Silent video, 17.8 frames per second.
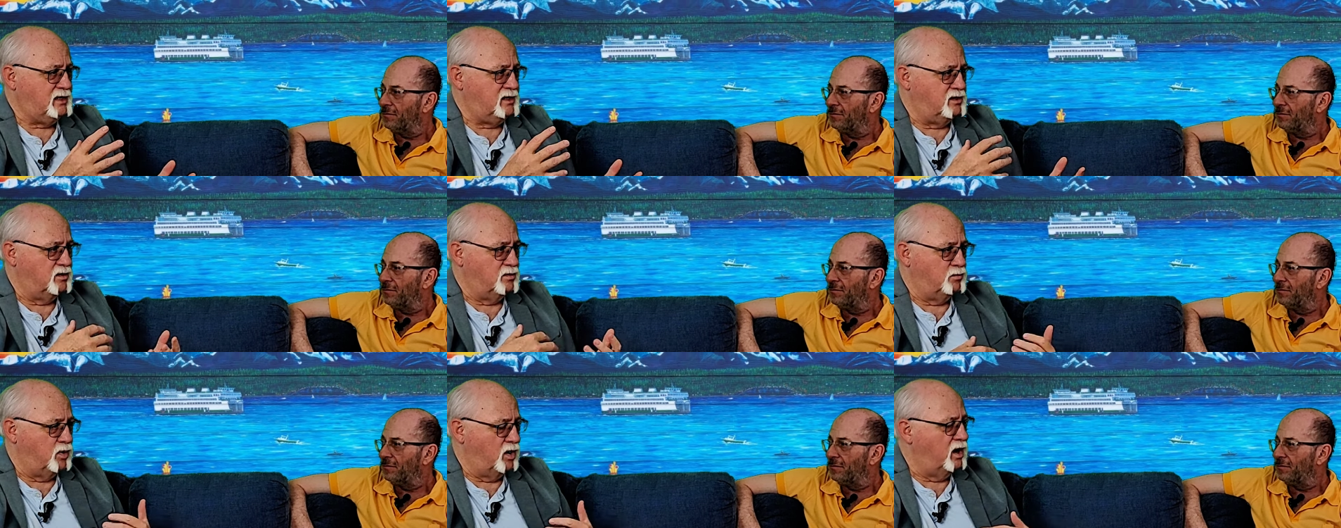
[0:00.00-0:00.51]

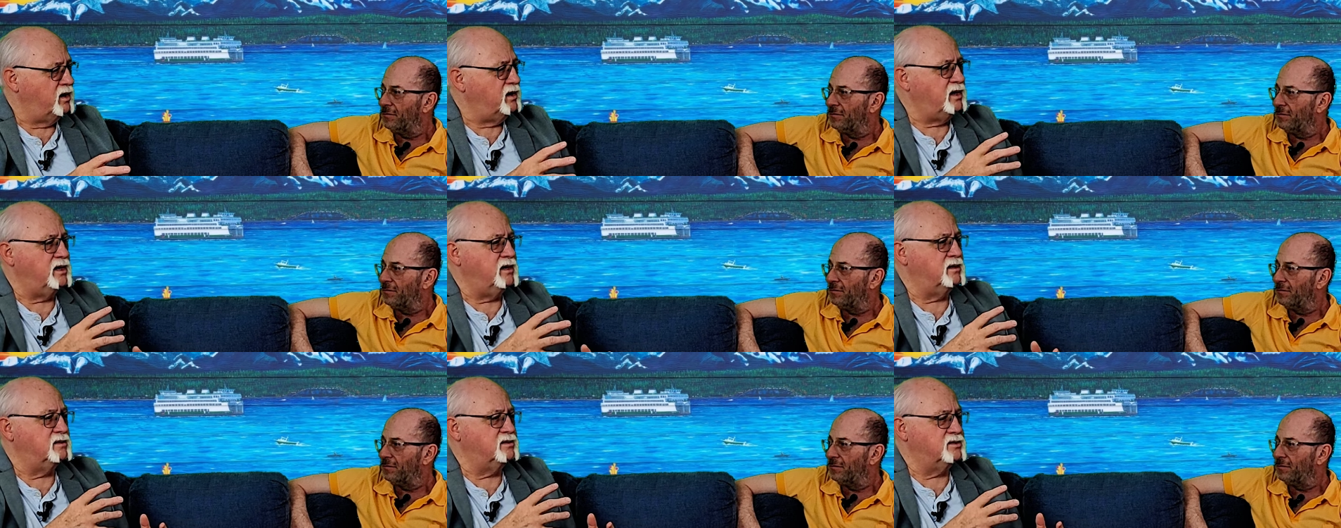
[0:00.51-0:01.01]
Speaker 1: your
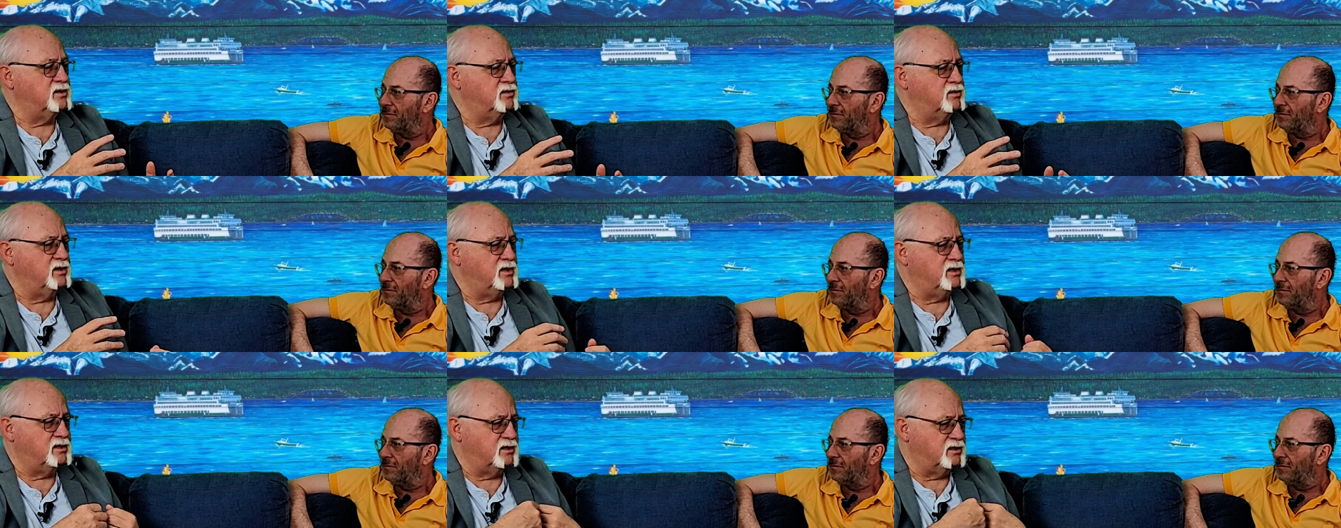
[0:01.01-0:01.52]
body is
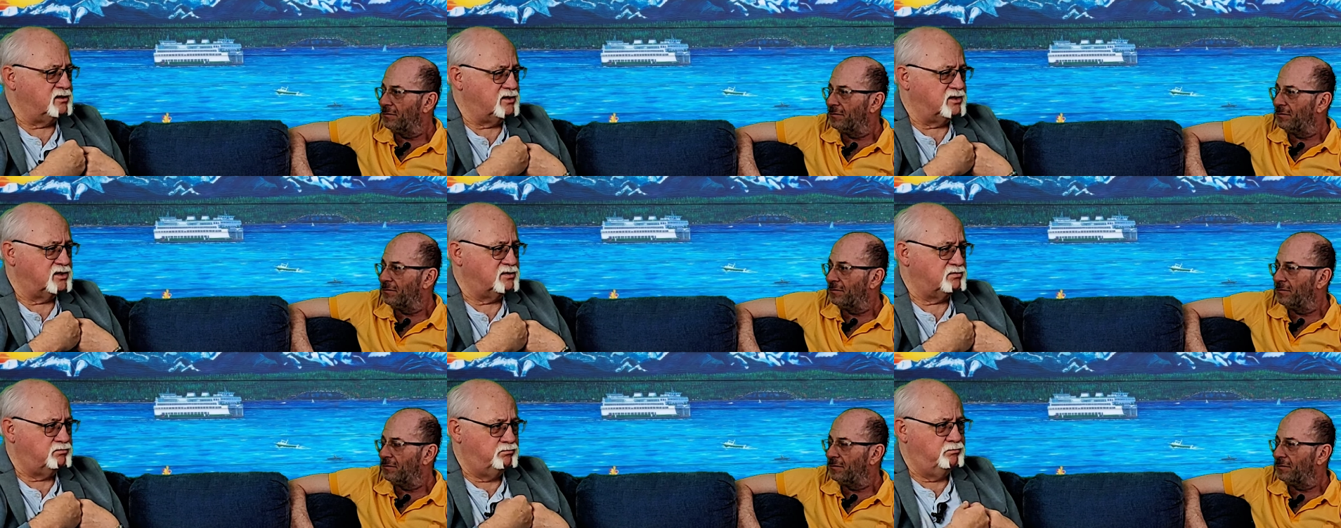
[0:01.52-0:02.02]
going to
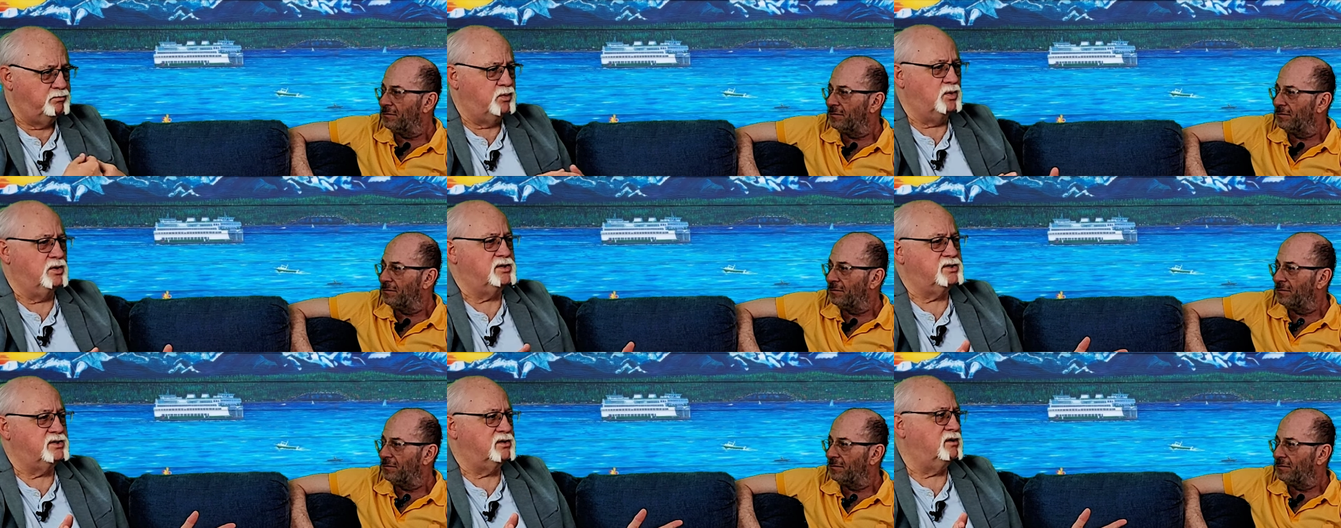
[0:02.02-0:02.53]
just
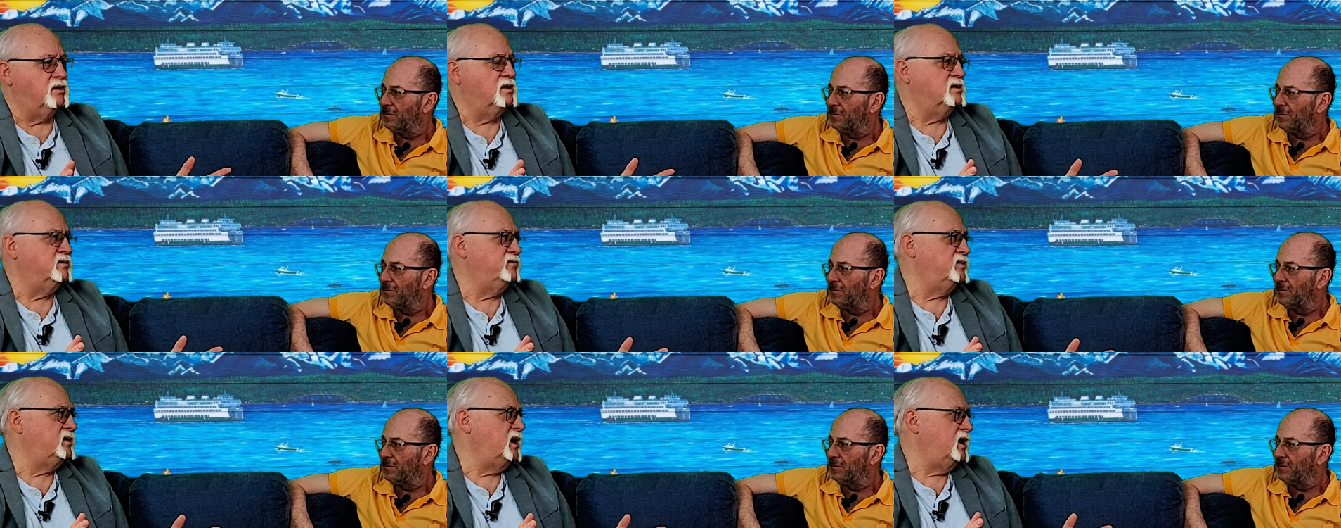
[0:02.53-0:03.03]
push
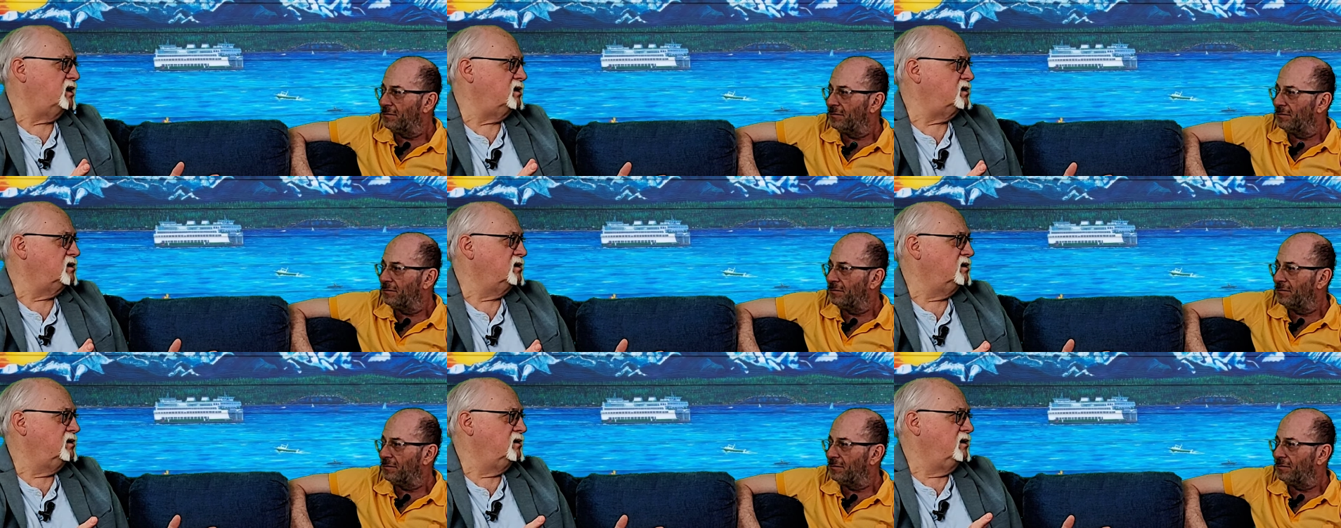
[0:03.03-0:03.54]
all of
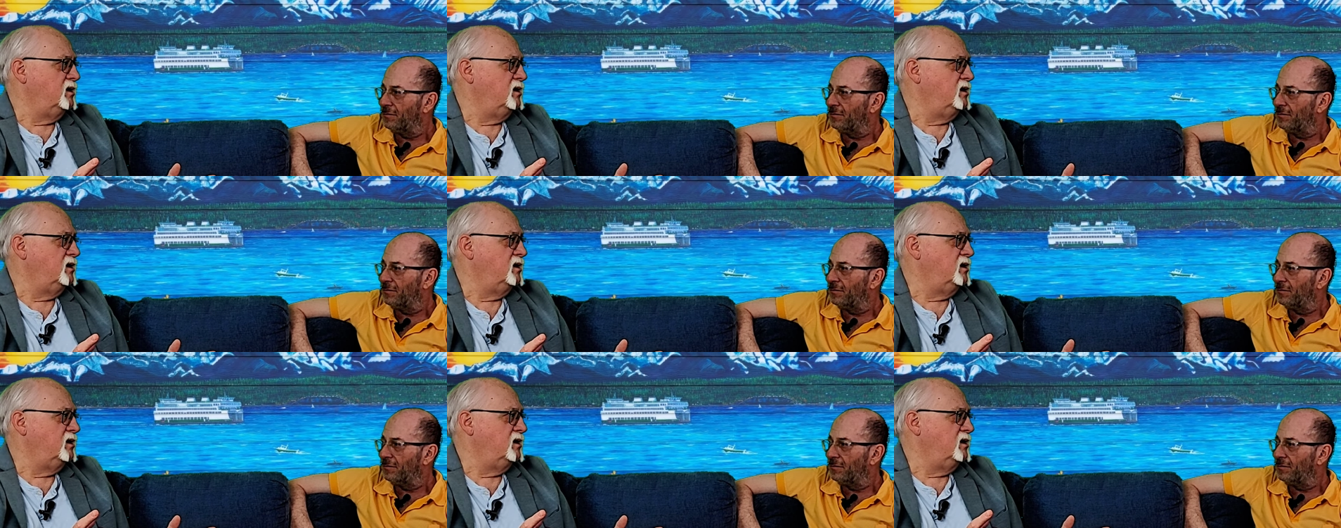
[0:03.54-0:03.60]
that